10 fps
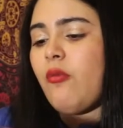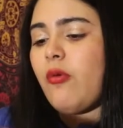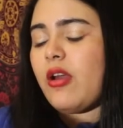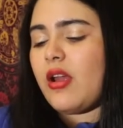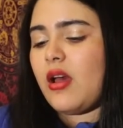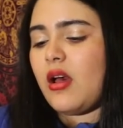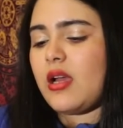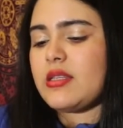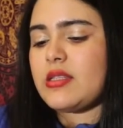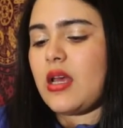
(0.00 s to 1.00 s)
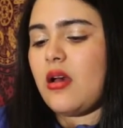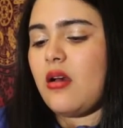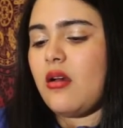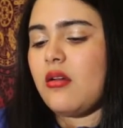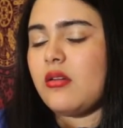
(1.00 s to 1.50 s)
What I
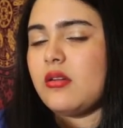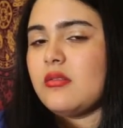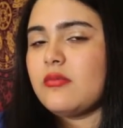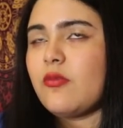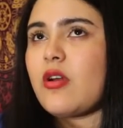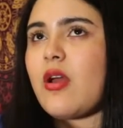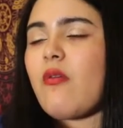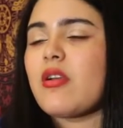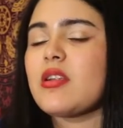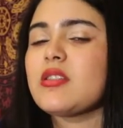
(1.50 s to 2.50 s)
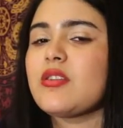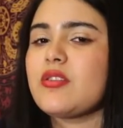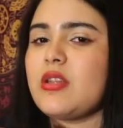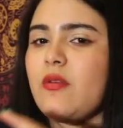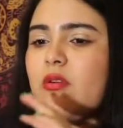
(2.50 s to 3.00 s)
wanted to
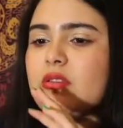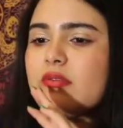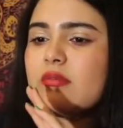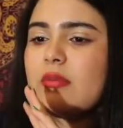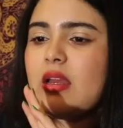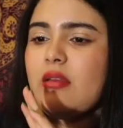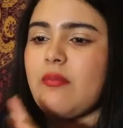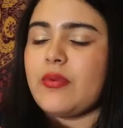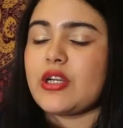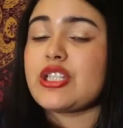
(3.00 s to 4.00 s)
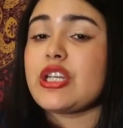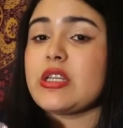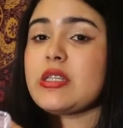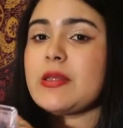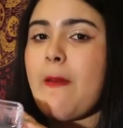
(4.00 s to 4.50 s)
use them was for my
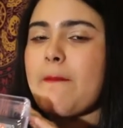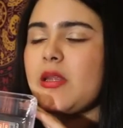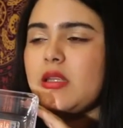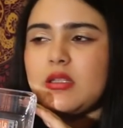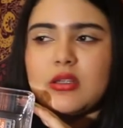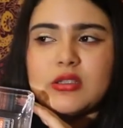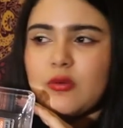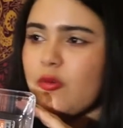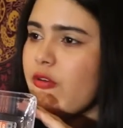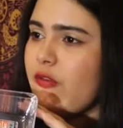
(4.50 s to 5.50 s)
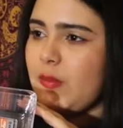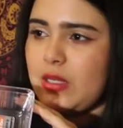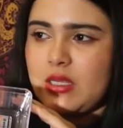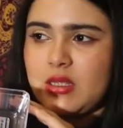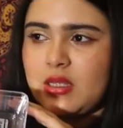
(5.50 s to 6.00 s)
brushes, but it doesn't work for
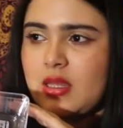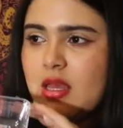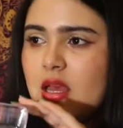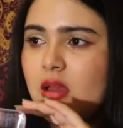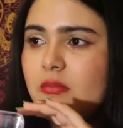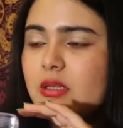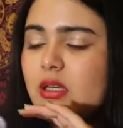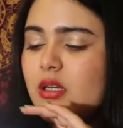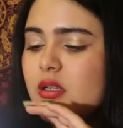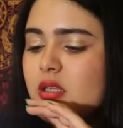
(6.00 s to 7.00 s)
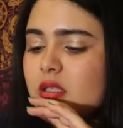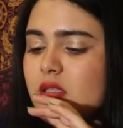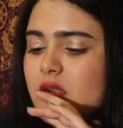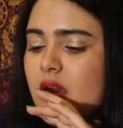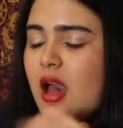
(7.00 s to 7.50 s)
me because
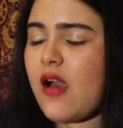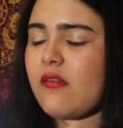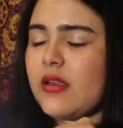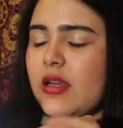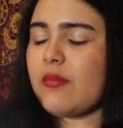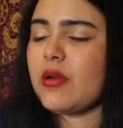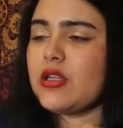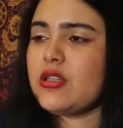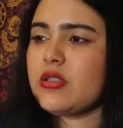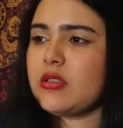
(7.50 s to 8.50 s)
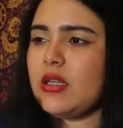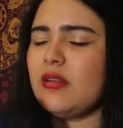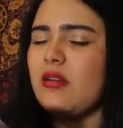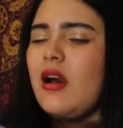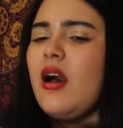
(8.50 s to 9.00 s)
I have like a bunch,
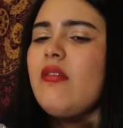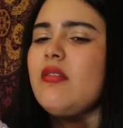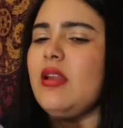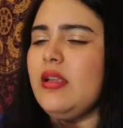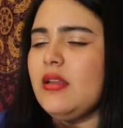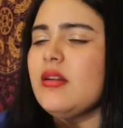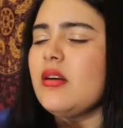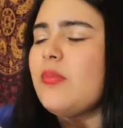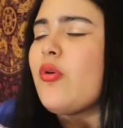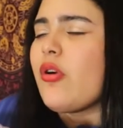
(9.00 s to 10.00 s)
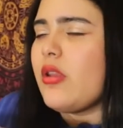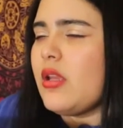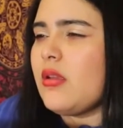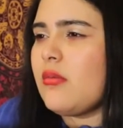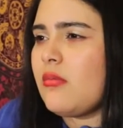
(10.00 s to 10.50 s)
like I have like a more
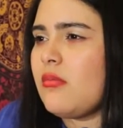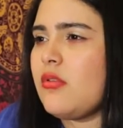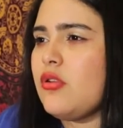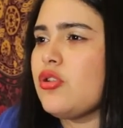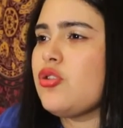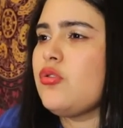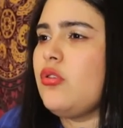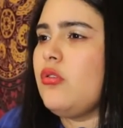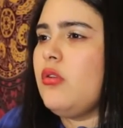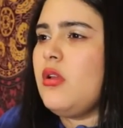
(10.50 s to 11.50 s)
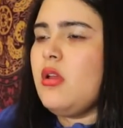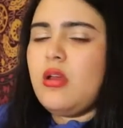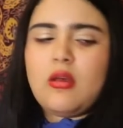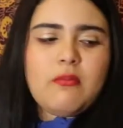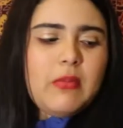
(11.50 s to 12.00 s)
than usual
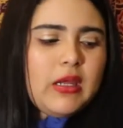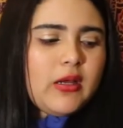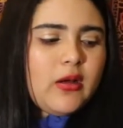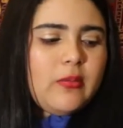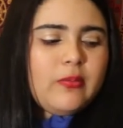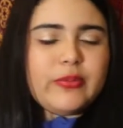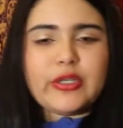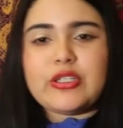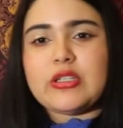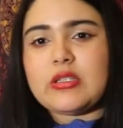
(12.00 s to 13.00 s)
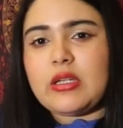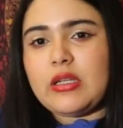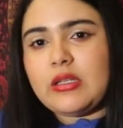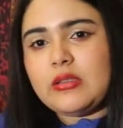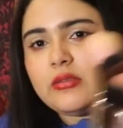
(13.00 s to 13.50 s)
makeup brushes.
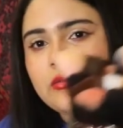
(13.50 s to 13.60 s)
Like